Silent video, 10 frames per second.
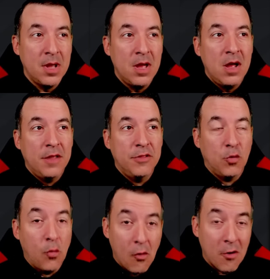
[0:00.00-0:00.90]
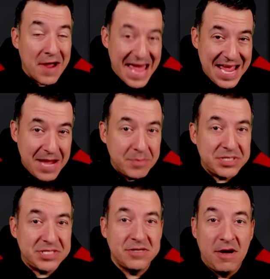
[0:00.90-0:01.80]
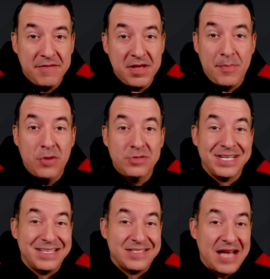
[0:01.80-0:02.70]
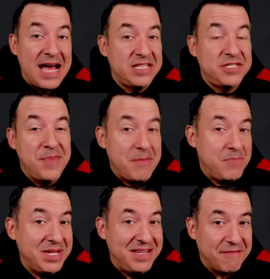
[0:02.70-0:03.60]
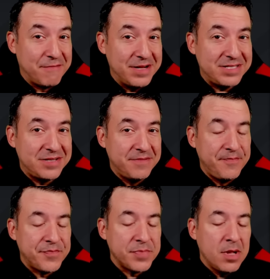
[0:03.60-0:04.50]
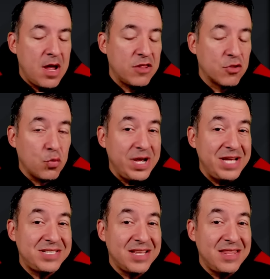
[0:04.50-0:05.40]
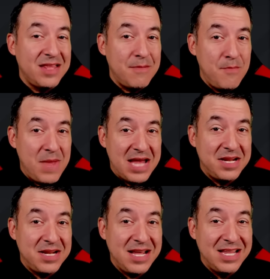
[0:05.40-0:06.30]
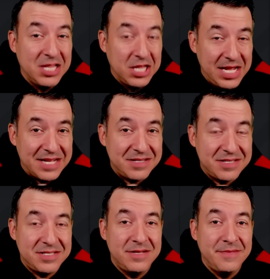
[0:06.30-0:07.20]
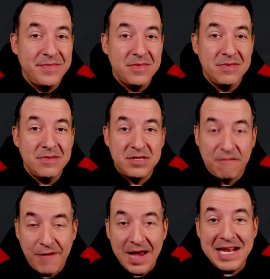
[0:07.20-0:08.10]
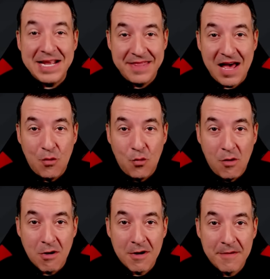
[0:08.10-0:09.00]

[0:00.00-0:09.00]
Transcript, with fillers: the war aims of the opposing sides may be different and the reason that men enlist to fight in that war,